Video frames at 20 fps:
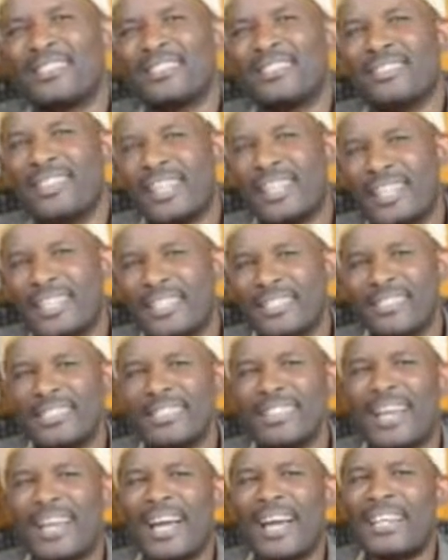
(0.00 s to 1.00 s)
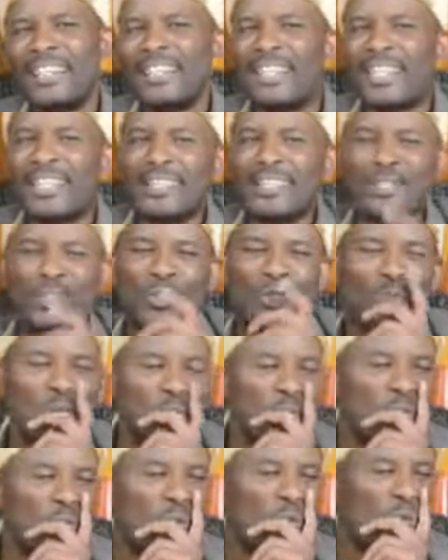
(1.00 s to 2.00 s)
Then I started to
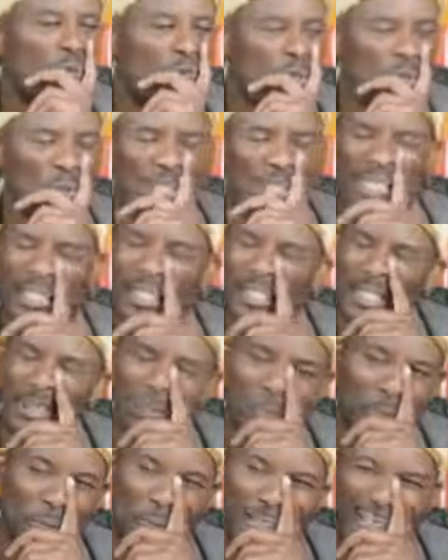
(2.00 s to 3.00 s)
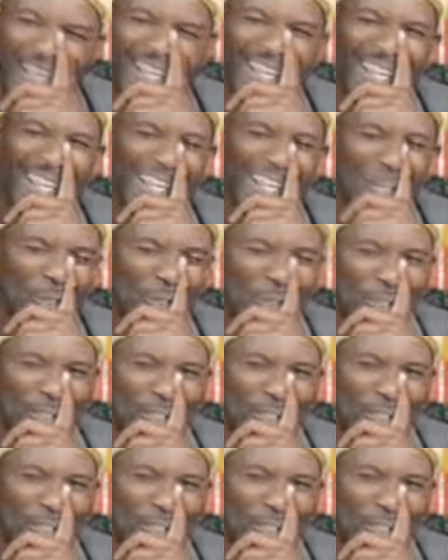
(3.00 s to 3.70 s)
dig deep and ask God.